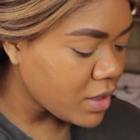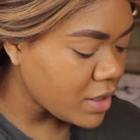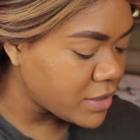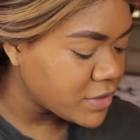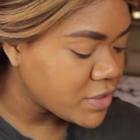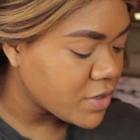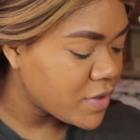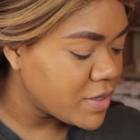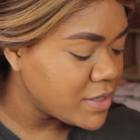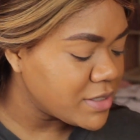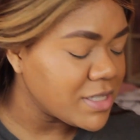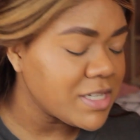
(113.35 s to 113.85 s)

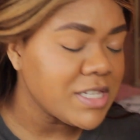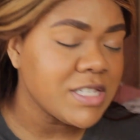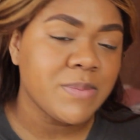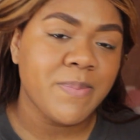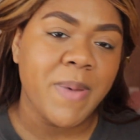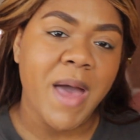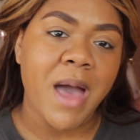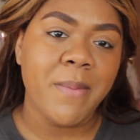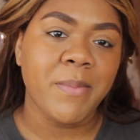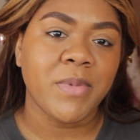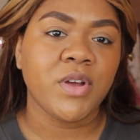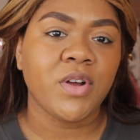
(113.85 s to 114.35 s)
So this is
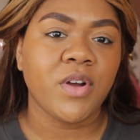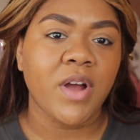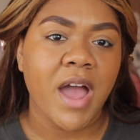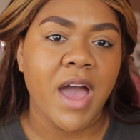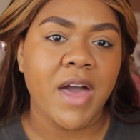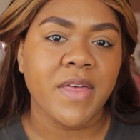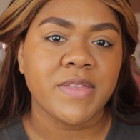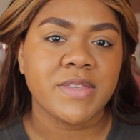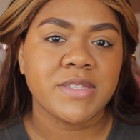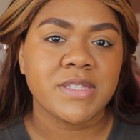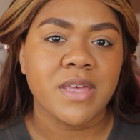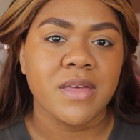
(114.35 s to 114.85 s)
Pat
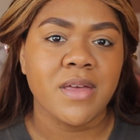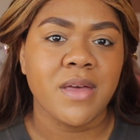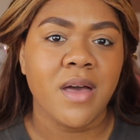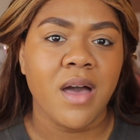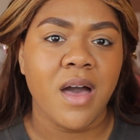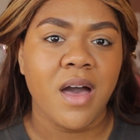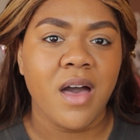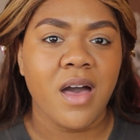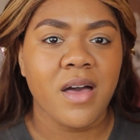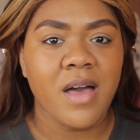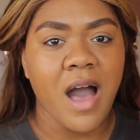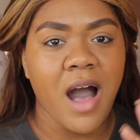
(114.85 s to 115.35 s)
McGrath's
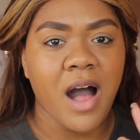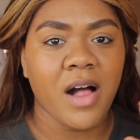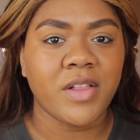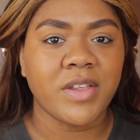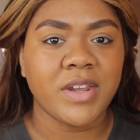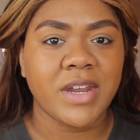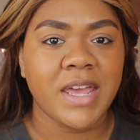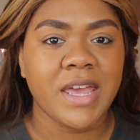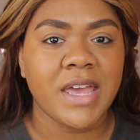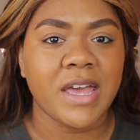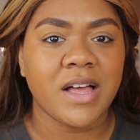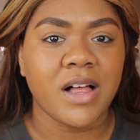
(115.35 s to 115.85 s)

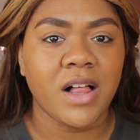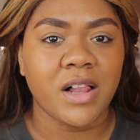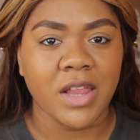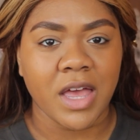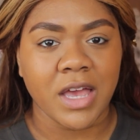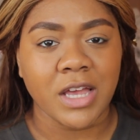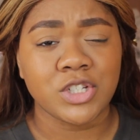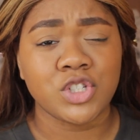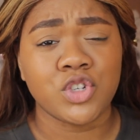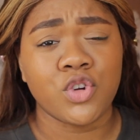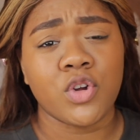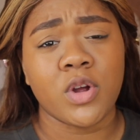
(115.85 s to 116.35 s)
holiday
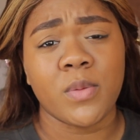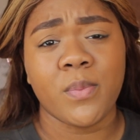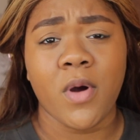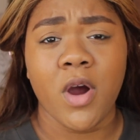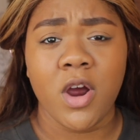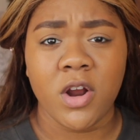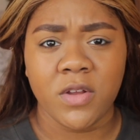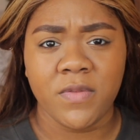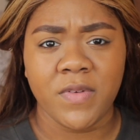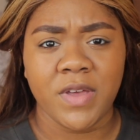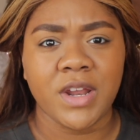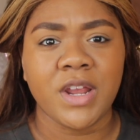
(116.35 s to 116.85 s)
collection, or a
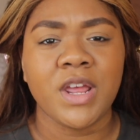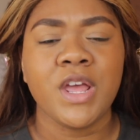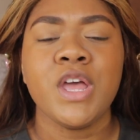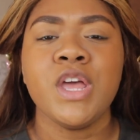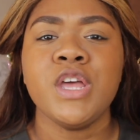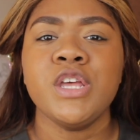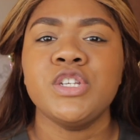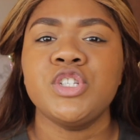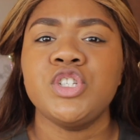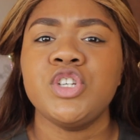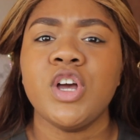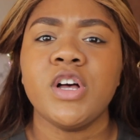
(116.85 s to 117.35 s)
part of it.
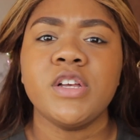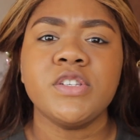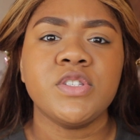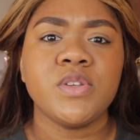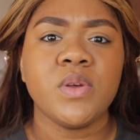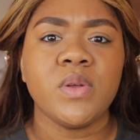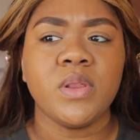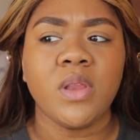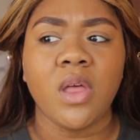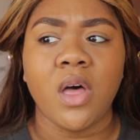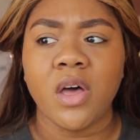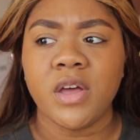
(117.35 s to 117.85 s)
She
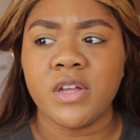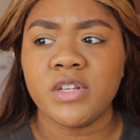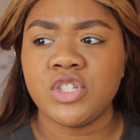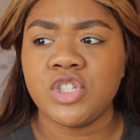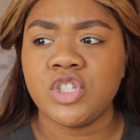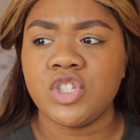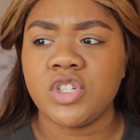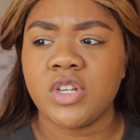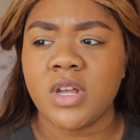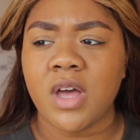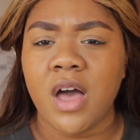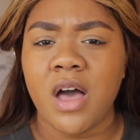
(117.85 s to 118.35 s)
also
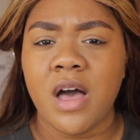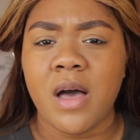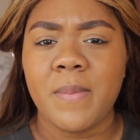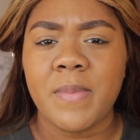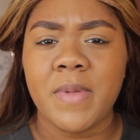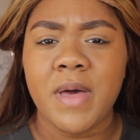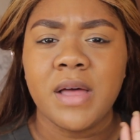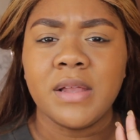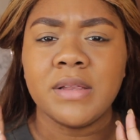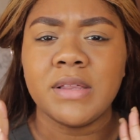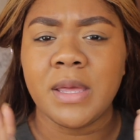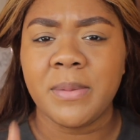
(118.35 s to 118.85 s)
launched
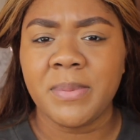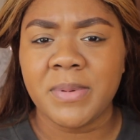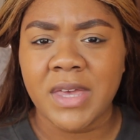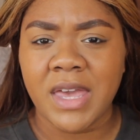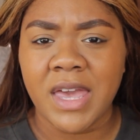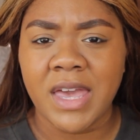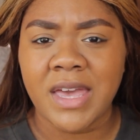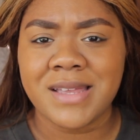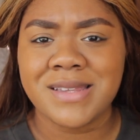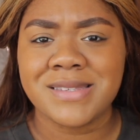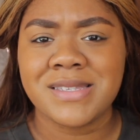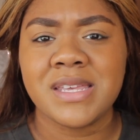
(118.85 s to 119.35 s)
a lip
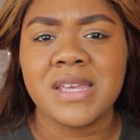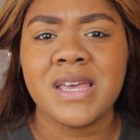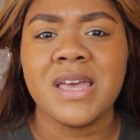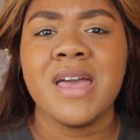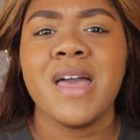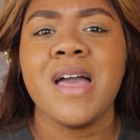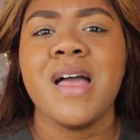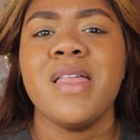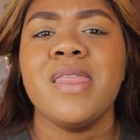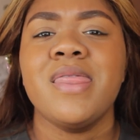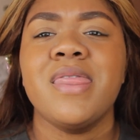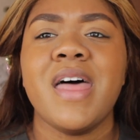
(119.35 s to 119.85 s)
kit
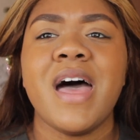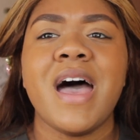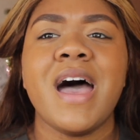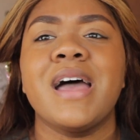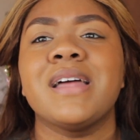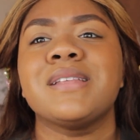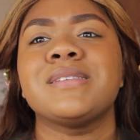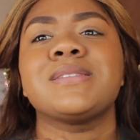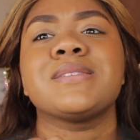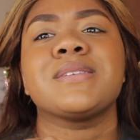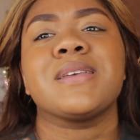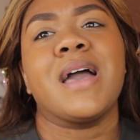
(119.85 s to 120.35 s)

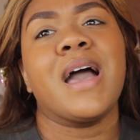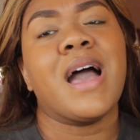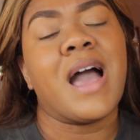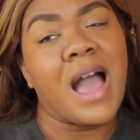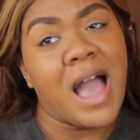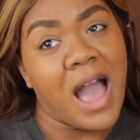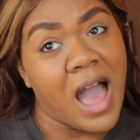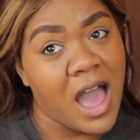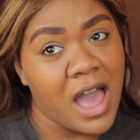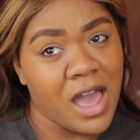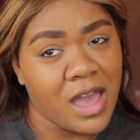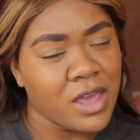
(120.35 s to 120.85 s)
that
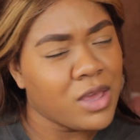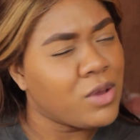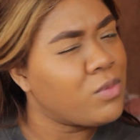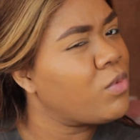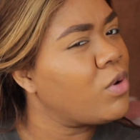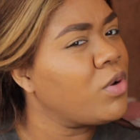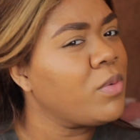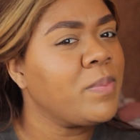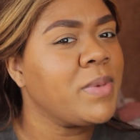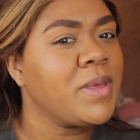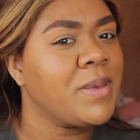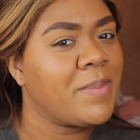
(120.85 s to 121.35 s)
I
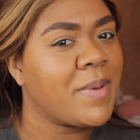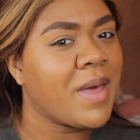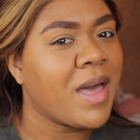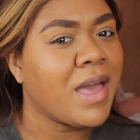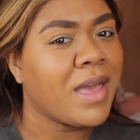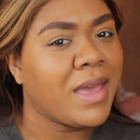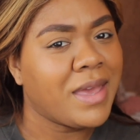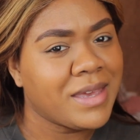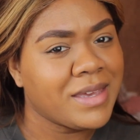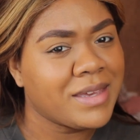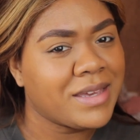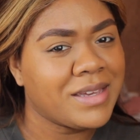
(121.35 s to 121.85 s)
won't be
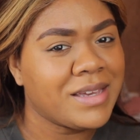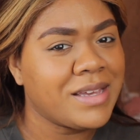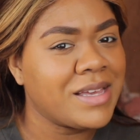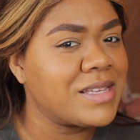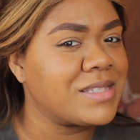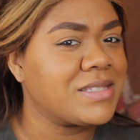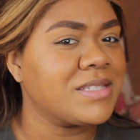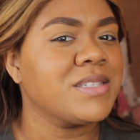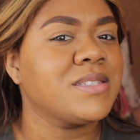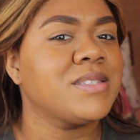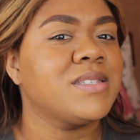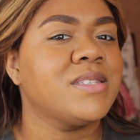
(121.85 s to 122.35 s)
buying
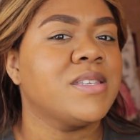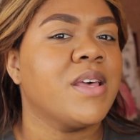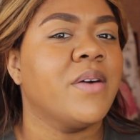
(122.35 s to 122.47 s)
because it's